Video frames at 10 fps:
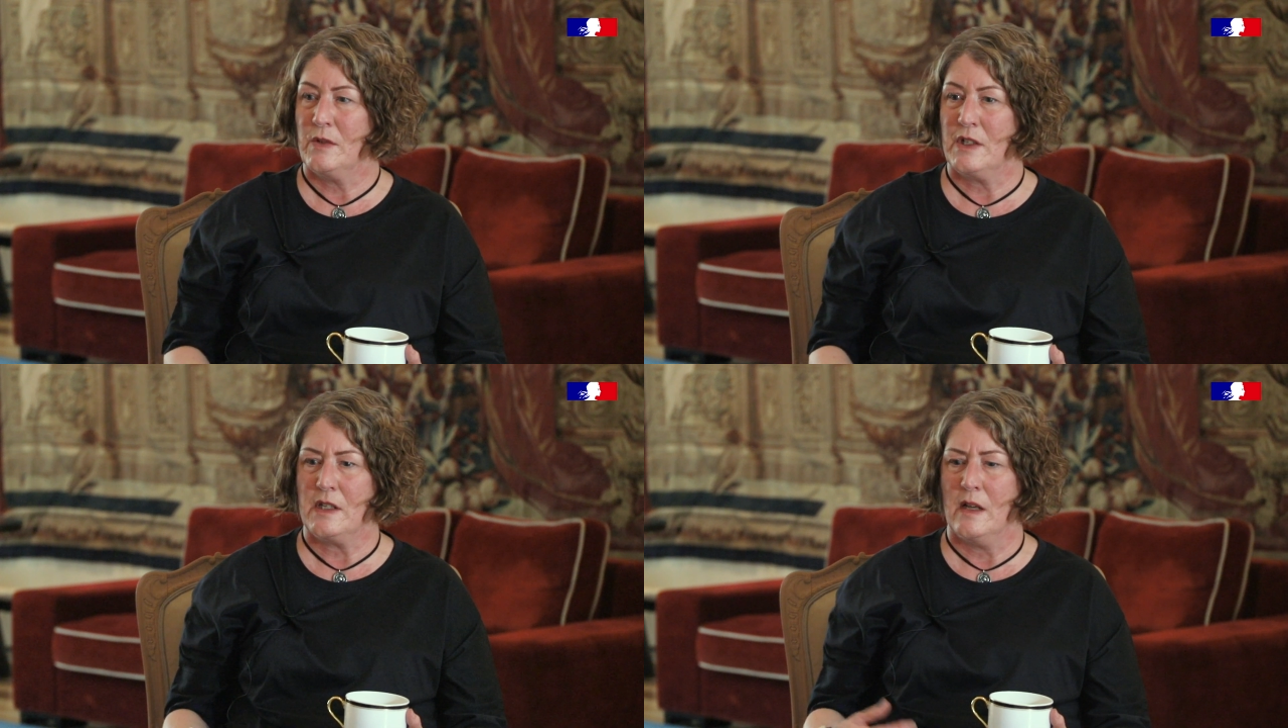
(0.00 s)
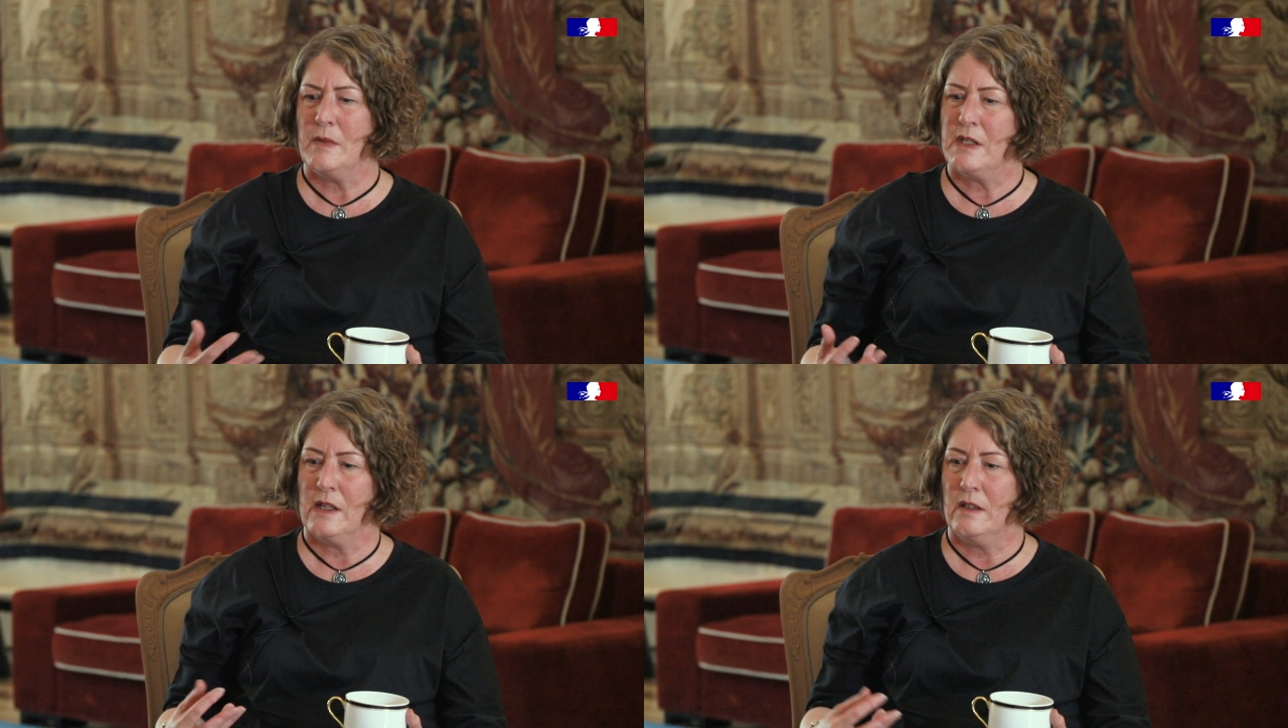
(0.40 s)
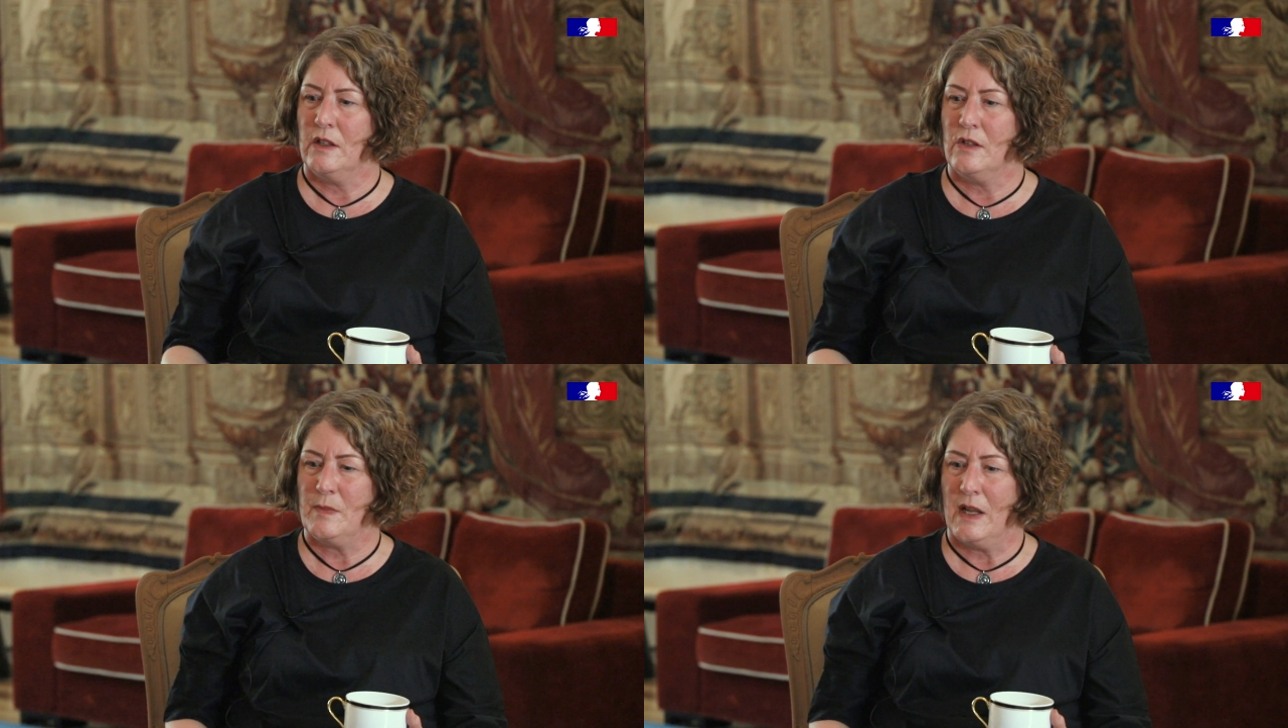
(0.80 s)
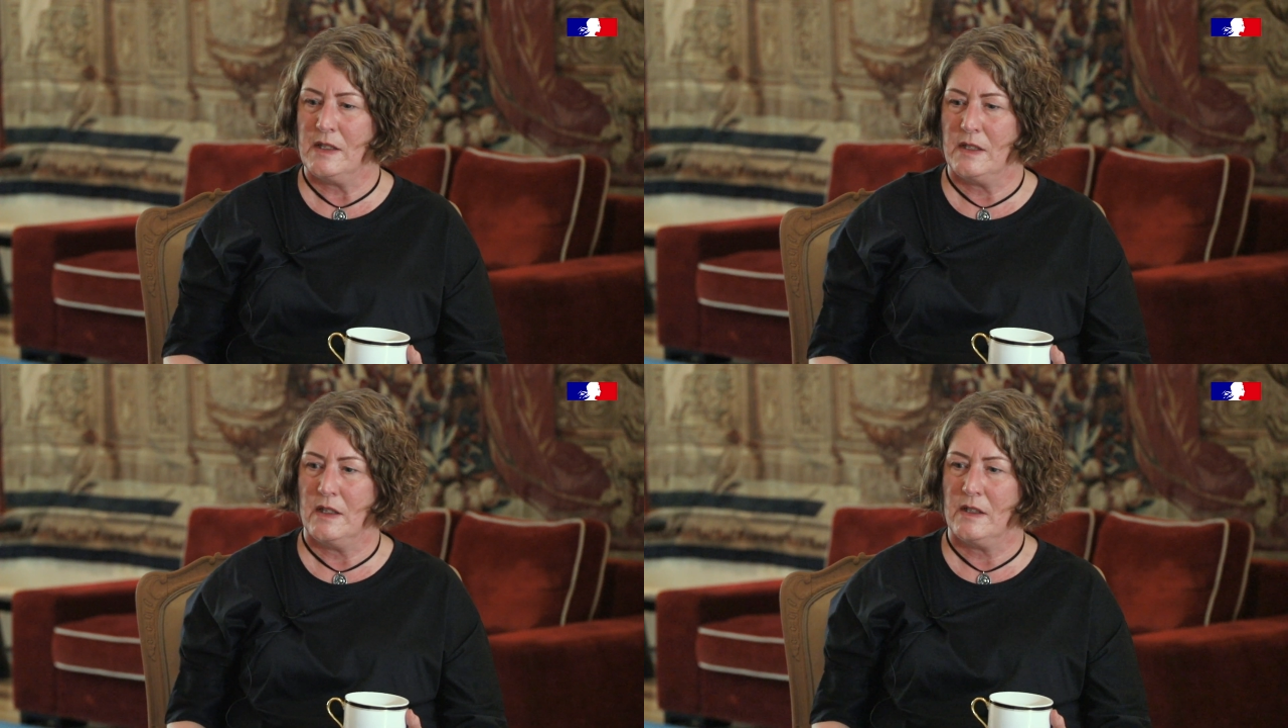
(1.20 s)
It was the same single-use
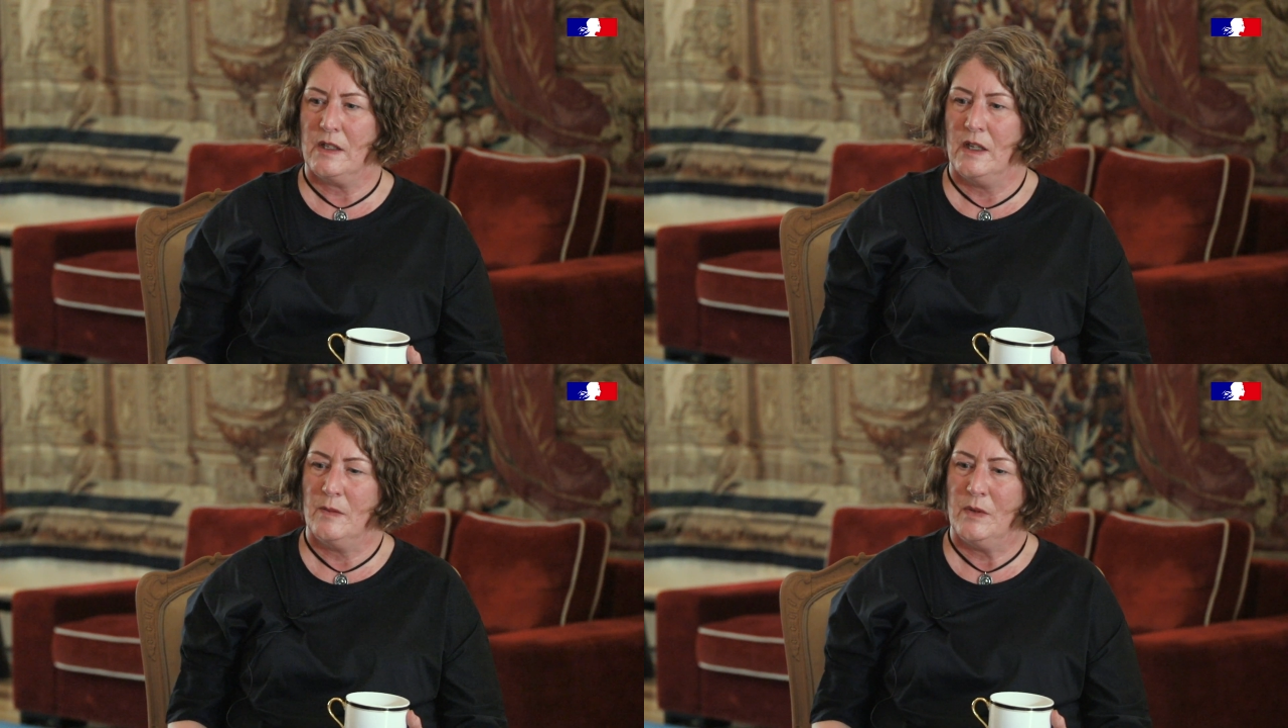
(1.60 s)
plastics, you know,